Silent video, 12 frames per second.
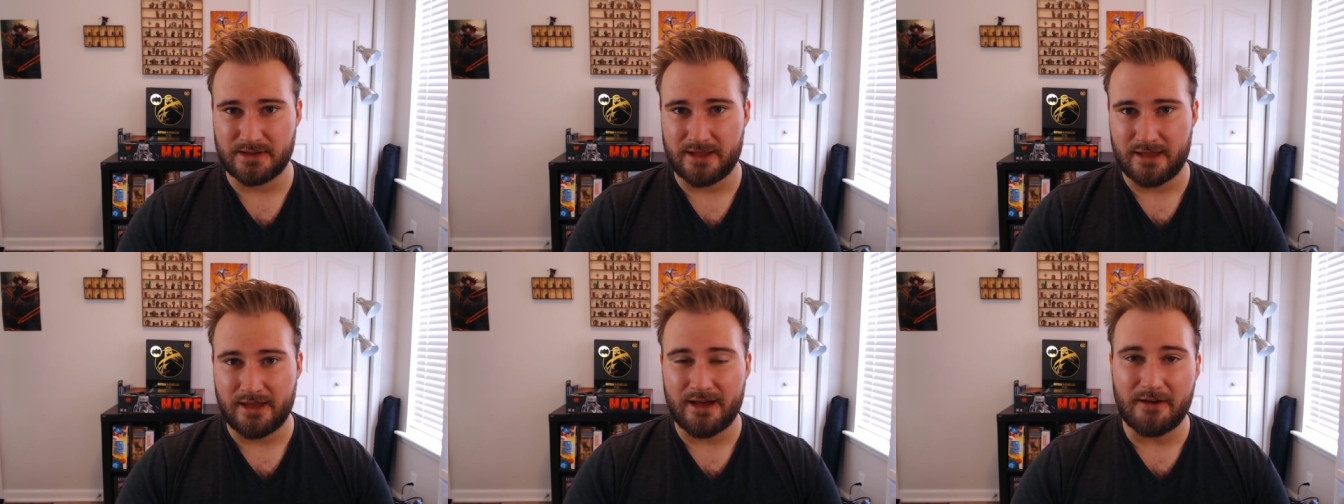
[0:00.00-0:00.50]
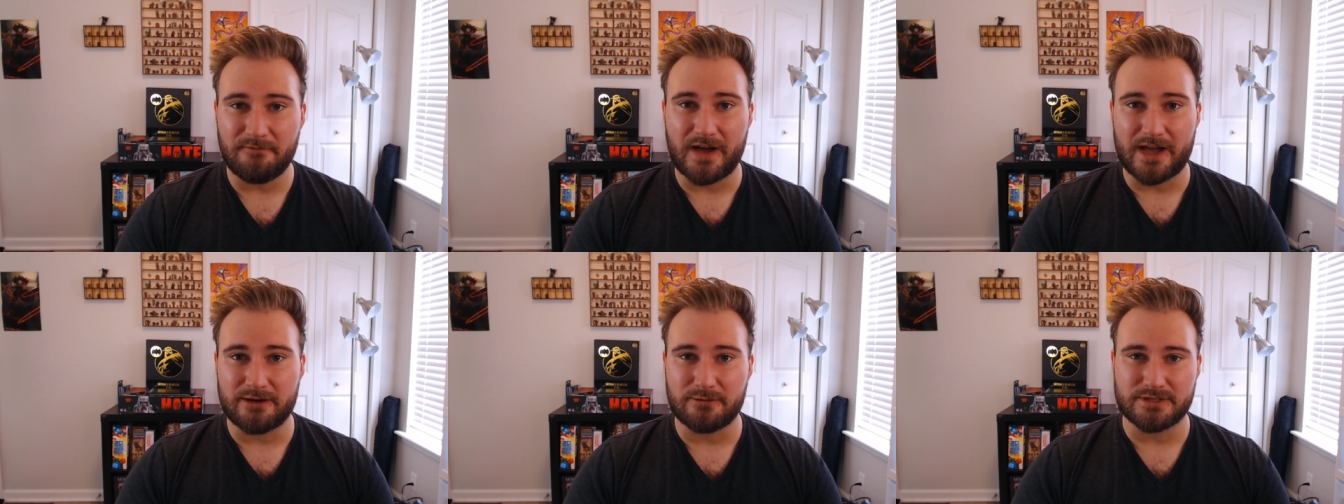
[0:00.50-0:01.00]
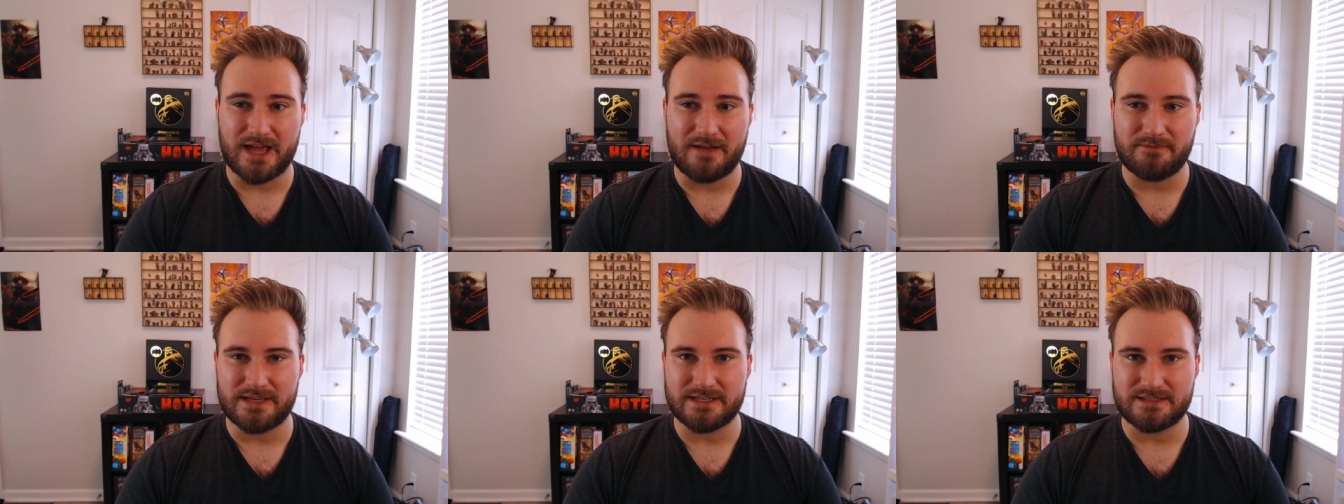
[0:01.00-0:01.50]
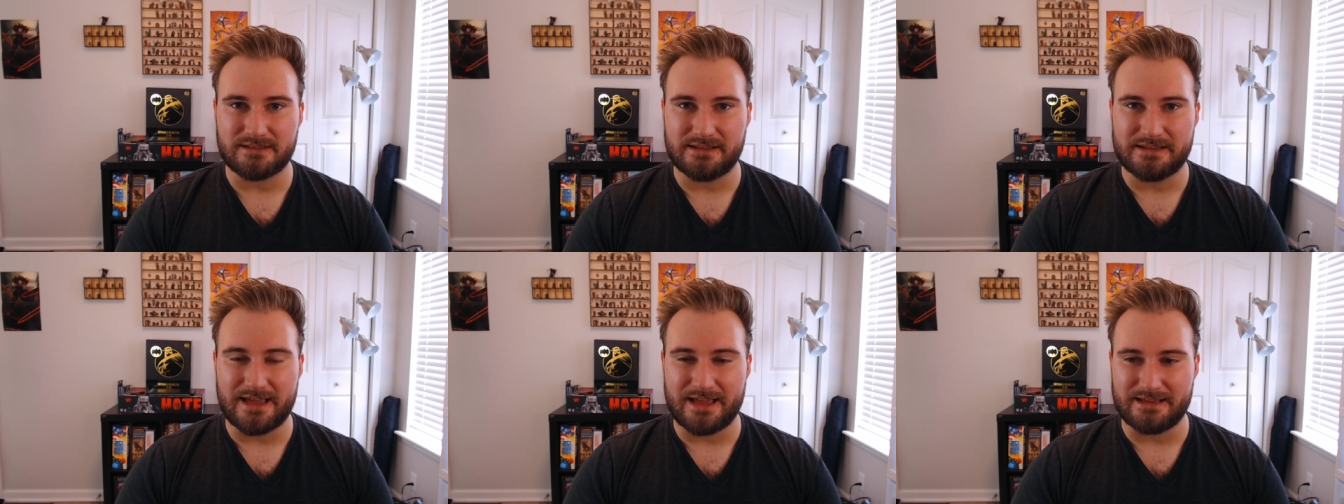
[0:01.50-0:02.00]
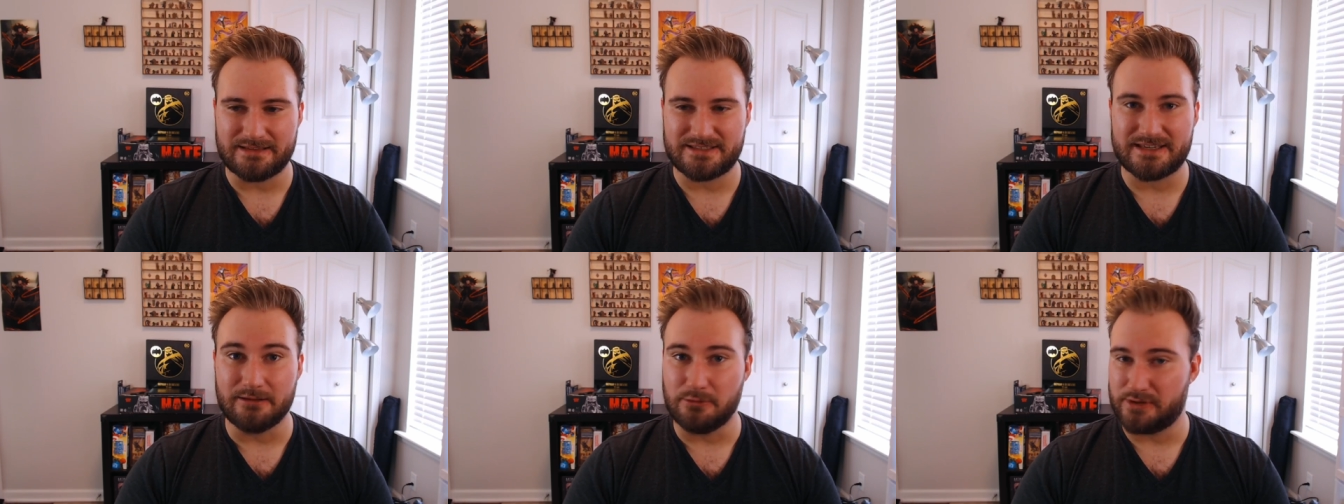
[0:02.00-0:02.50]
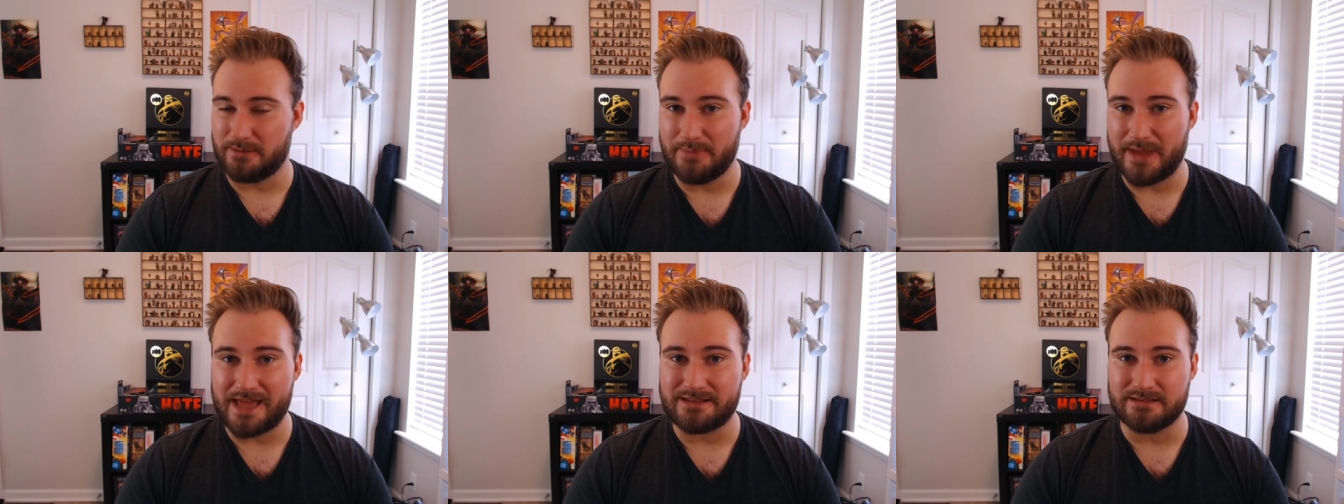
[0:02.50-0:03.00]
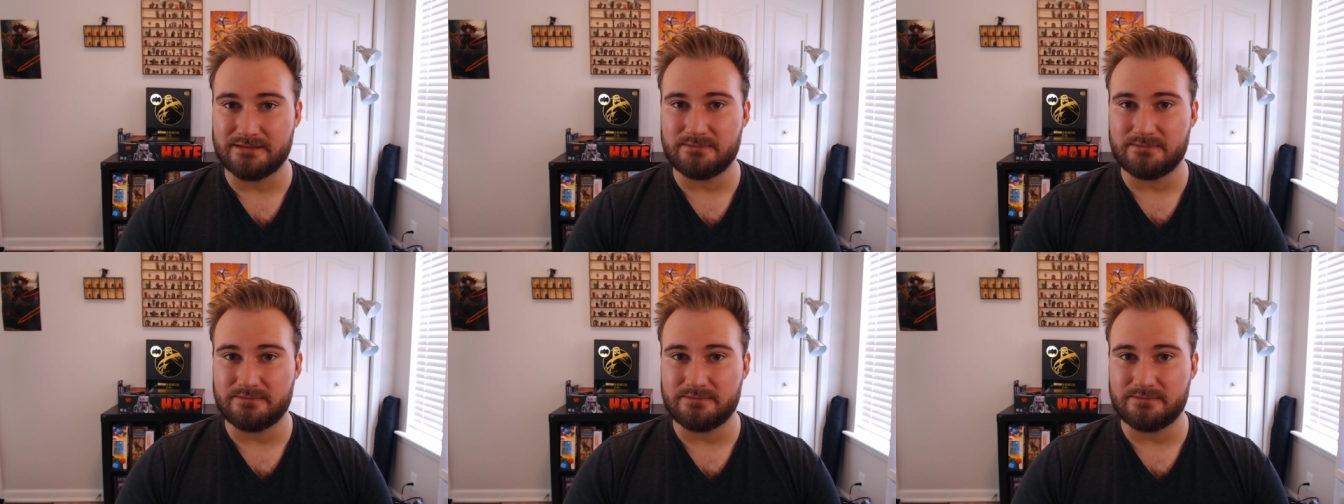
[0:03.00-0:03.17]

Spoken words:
A fighter is obviously a skilled combatant,